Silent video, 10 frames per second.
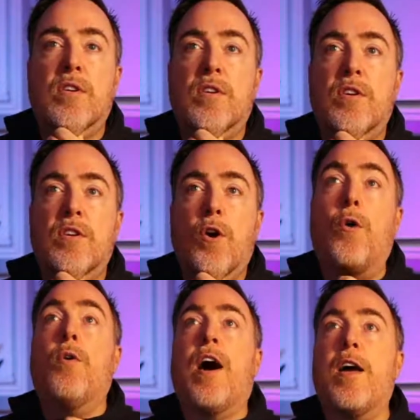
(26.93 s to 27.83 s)
Am I
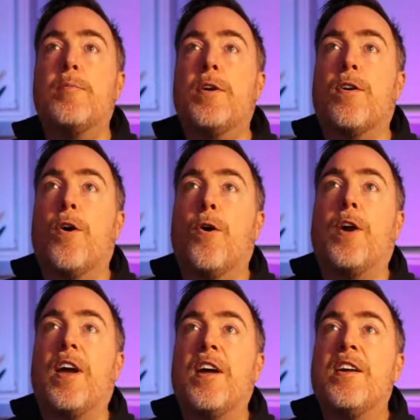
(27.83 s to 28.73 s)
here? I am here.
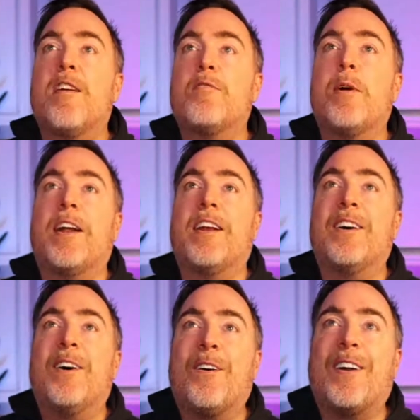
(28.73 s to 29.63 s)
Okay, never mind.
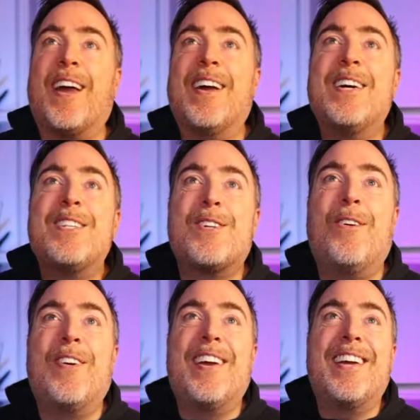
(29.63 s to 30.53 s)
Okay, so
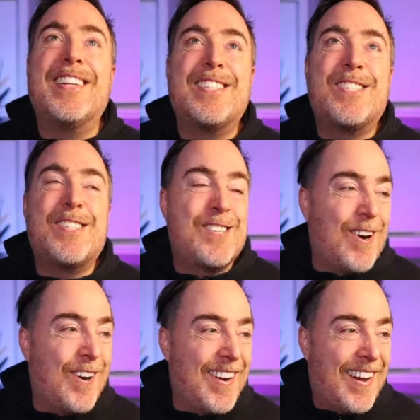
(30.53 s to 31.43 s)
we can
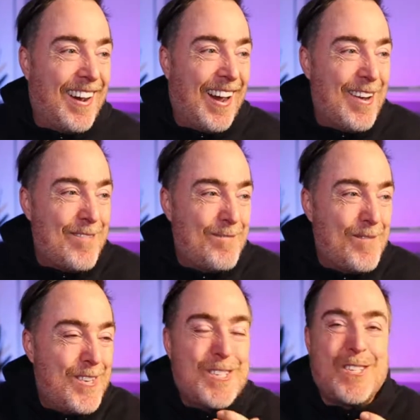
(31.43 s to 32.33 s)
start. I'm
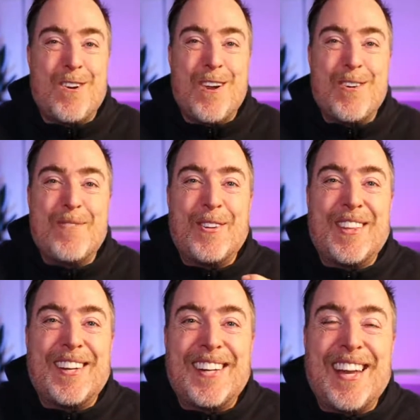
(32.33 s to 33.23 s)
sorry about the
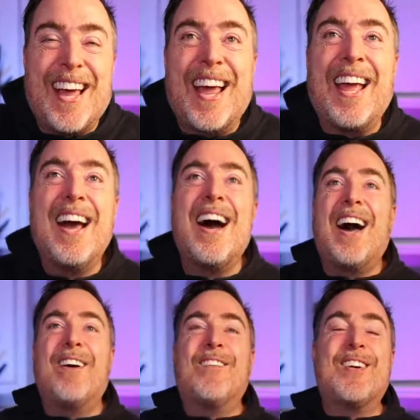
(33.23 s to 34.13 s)
delay.
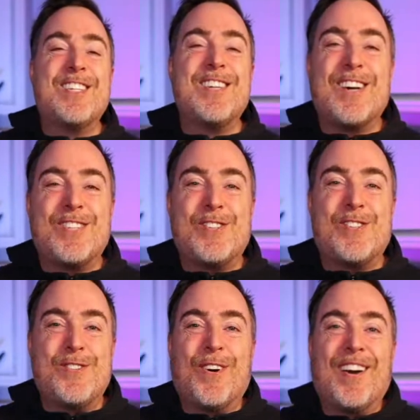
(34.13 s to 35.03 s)
I was not
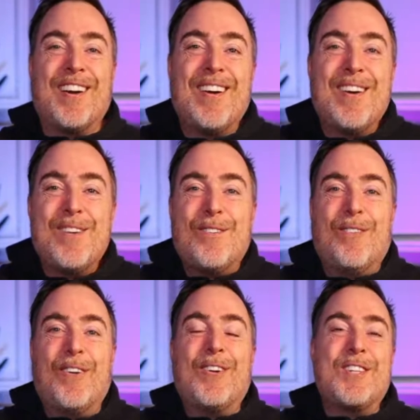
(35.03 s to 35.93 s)
sure
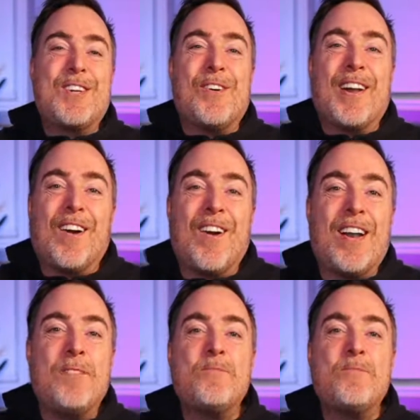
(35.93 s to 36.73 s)
what was going on.